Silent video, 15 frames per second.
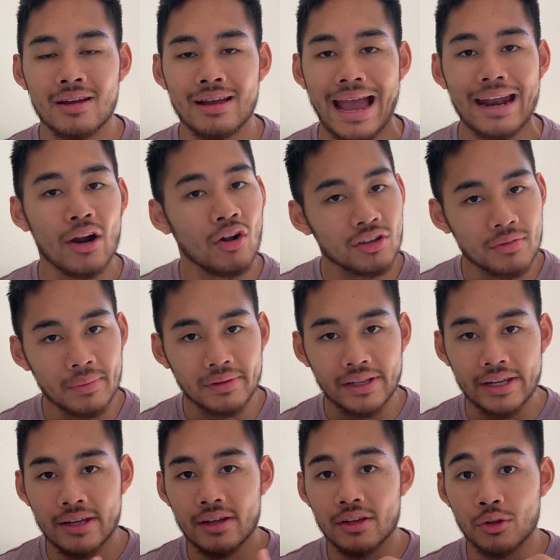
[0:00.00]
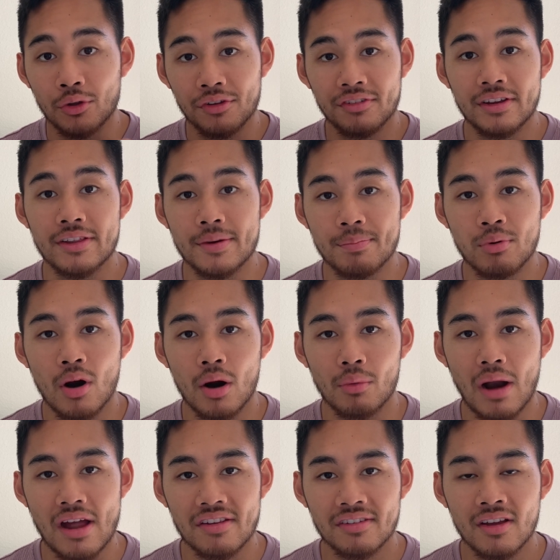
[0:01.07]
and ultimately you'll see the
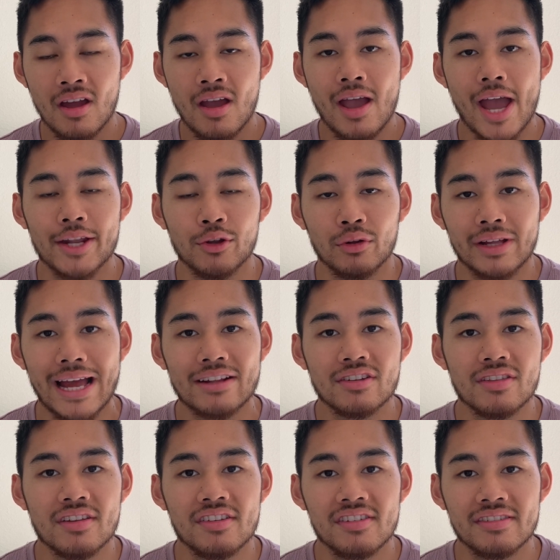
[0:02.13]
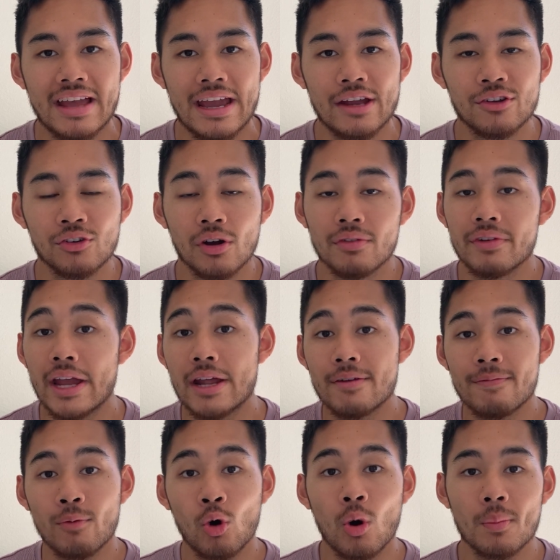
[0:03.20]
progress, and you'll get to this stage of
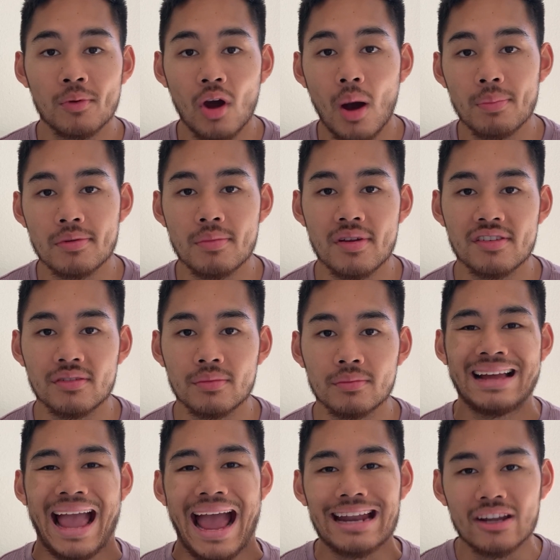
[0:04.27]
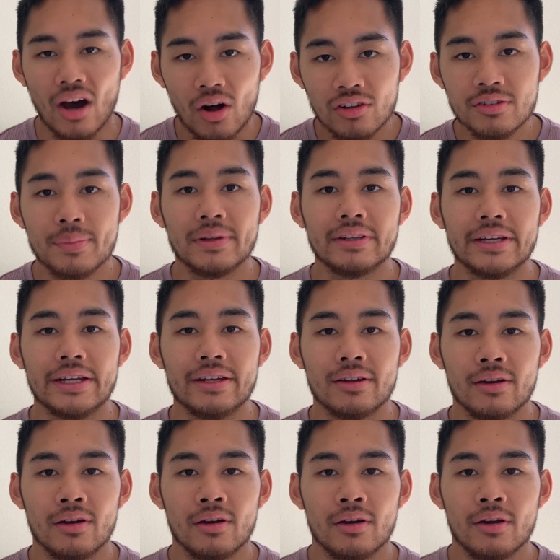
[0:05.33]
informed optimism. And ultimately,
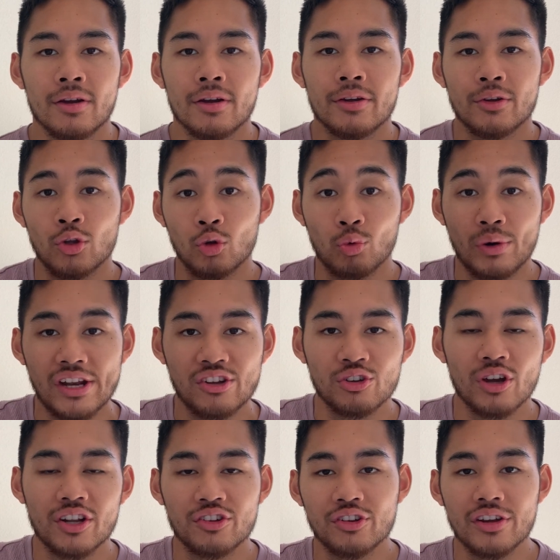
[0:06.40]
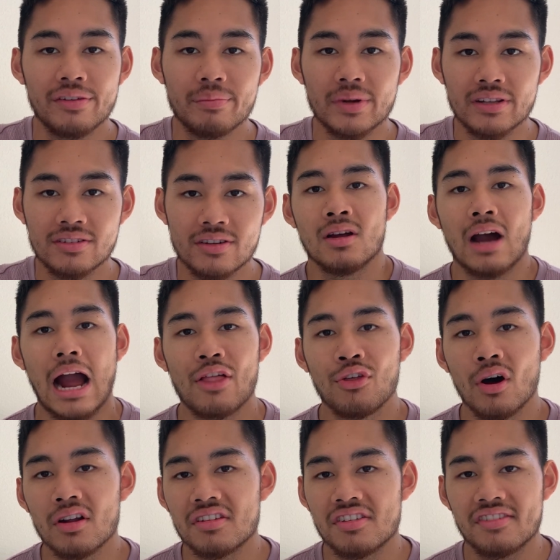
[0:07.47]
you'll reach achievement. I
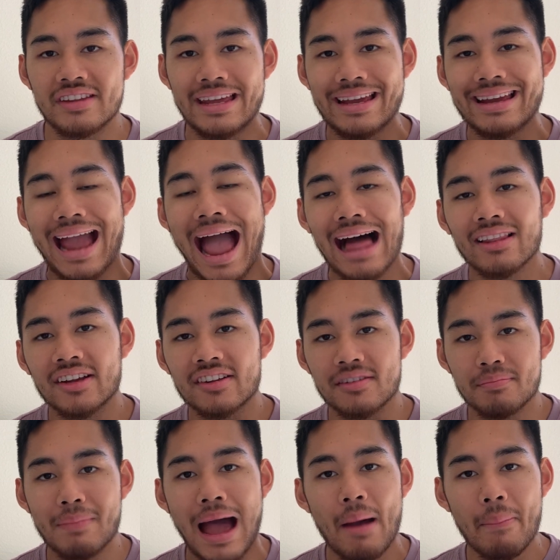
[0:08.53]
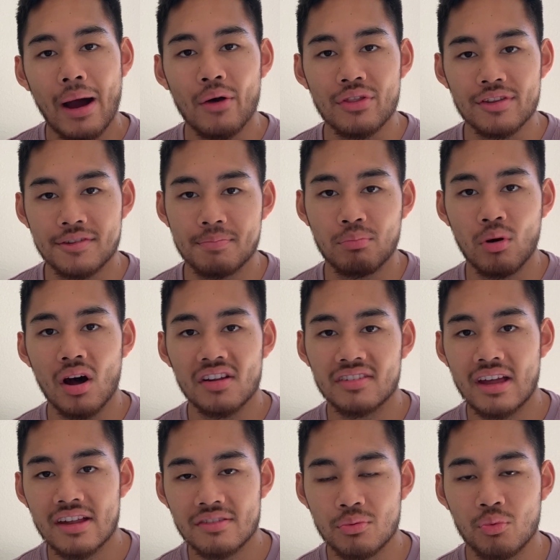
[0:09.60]
thought seeing Alex map out this
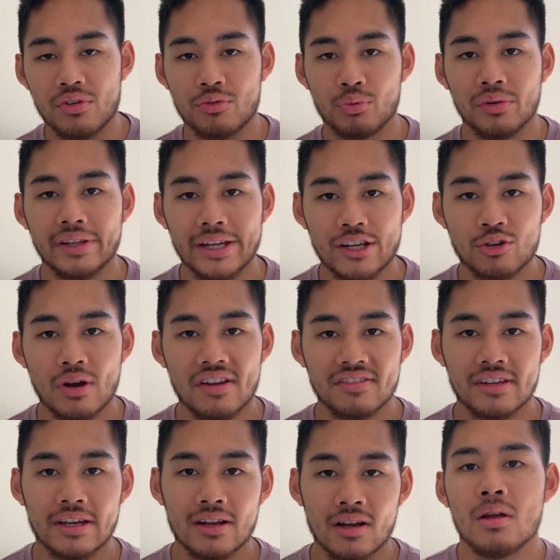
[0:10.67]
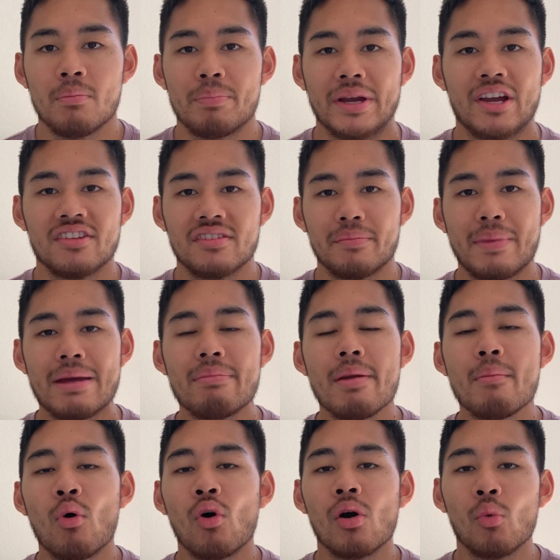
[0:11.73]
process was really interesting because it made me
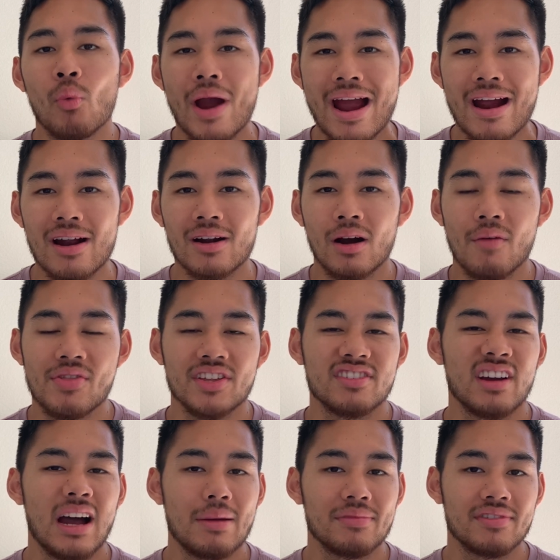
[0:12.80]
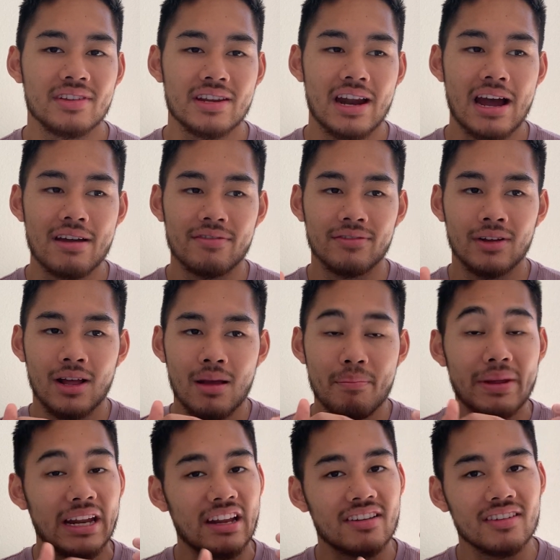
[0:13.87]
more aware of the times that I've
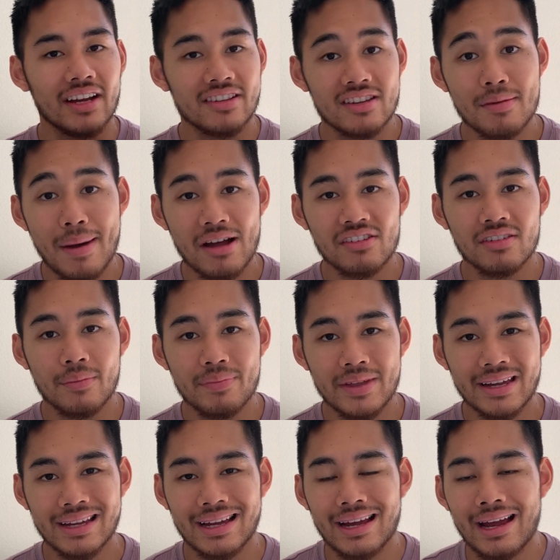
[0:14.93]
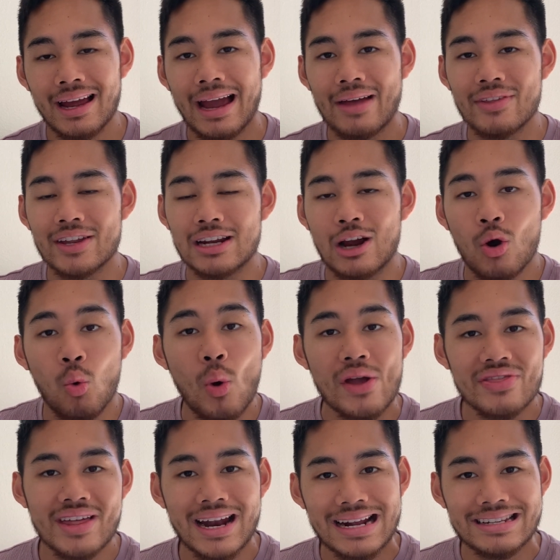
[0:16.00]
been excited about something and then quit
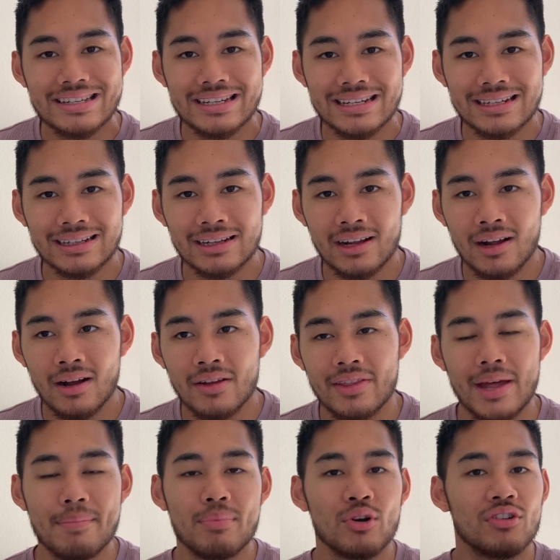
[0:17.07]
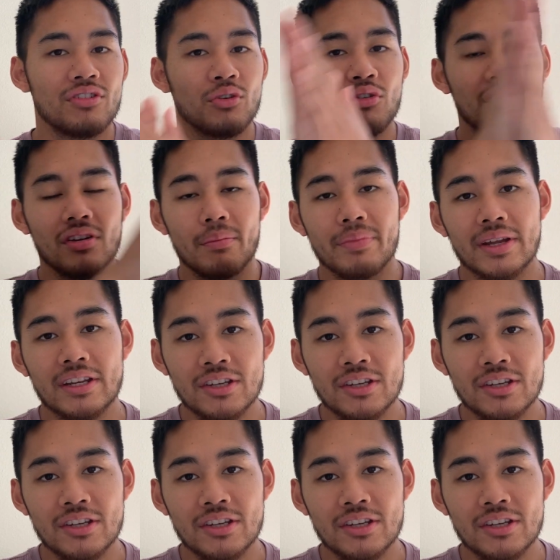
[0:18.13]
that idea, then pursued something